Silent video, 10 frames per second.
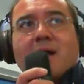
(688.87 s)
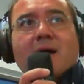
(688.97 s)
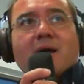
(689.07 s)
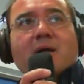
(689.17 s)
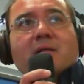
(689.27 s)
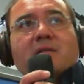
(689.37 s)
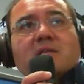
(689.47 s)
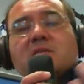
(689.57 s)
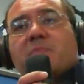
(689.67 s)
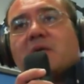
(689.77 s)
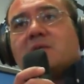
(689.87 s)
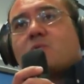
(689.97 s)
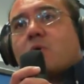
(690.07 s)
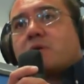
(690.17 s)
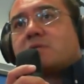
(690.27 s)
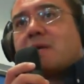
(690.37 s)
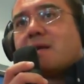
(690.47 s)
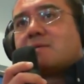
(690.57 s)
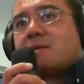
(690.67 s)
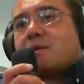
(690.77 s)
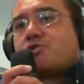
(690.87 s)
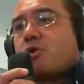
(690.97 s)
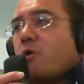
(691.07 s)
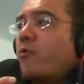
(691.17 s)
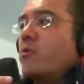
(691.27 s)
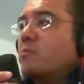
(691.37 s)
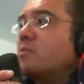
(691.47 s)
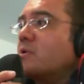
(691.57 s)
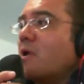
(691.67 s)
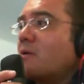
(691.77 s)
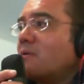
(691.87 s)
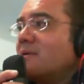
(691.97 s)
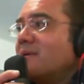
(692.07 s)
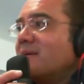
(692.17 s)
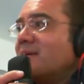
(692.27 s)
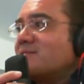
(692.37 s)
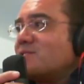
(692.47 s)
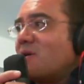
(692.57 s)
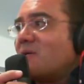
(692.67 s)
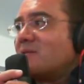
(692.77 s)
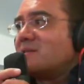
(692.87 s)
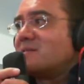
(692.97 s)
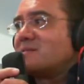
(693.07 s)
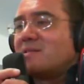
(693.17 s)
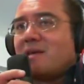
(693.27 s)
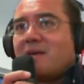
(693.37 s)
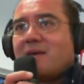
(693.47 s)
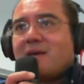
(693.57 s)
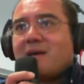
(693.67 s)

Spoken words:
and this space works as a showroom, you know. So this is the